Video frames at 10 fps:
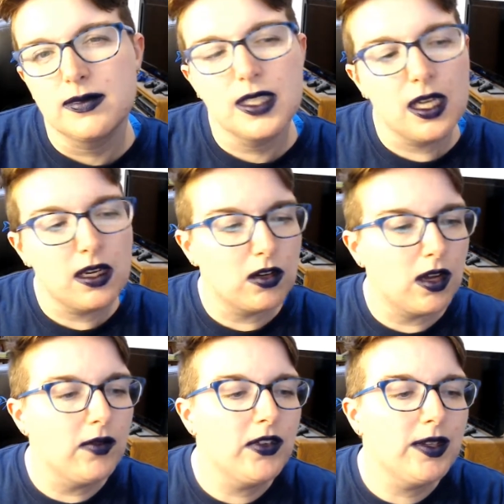I don't know,
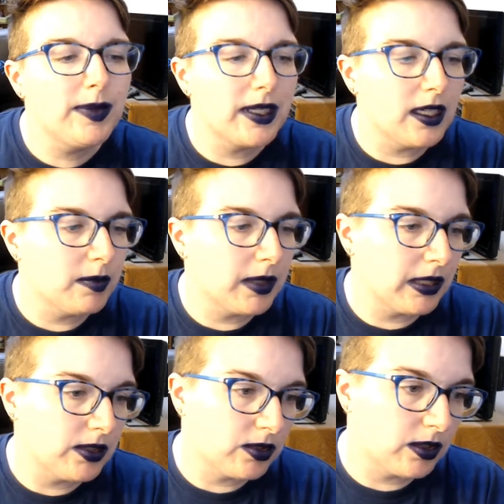I'm very picky about
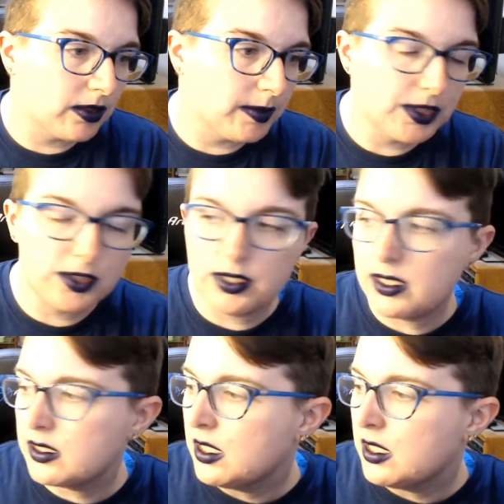historical mysteries.